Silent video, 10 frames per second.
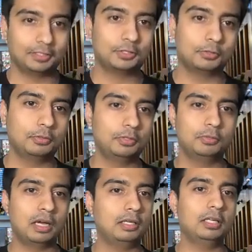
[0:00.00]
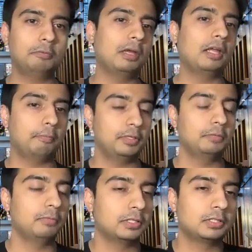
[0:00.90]
So it might have been
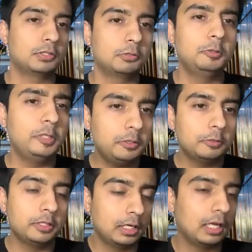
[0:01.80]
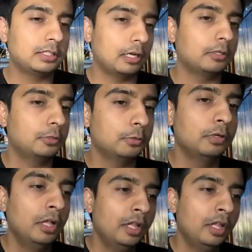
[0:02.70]
missed. So you need to realize that too.